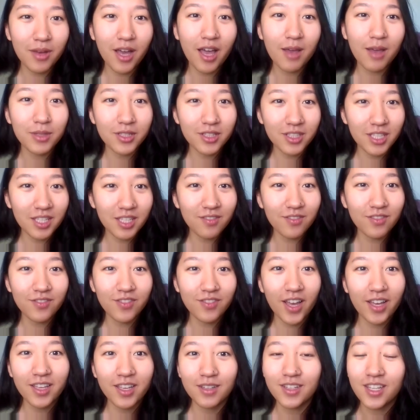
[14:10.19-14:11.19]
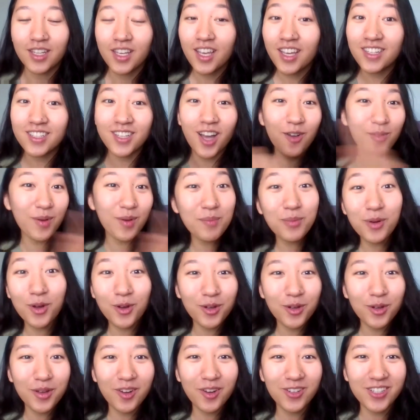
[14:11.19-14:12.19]
but I believe if I can talk to a
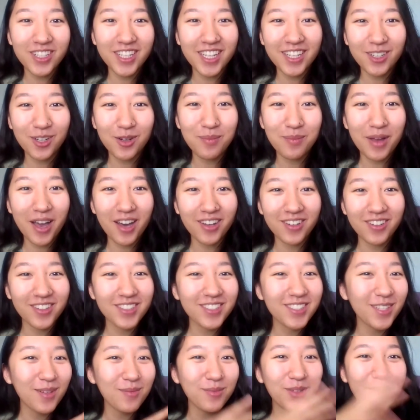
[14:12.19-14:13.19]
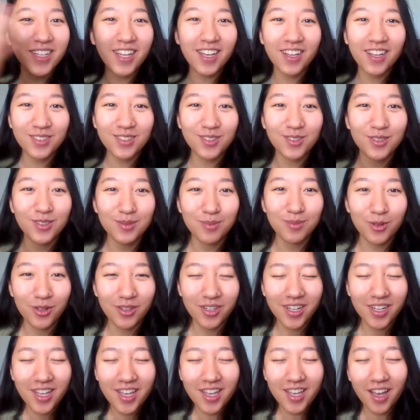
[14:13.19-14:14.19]
program coordinator about it or someone else who's
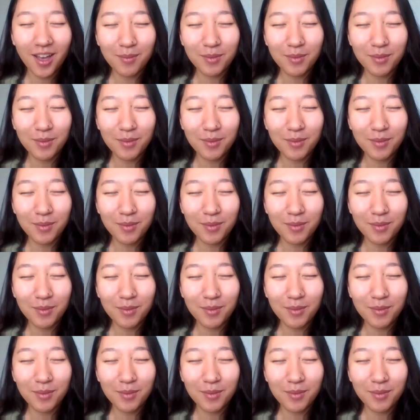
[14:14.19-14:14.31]
more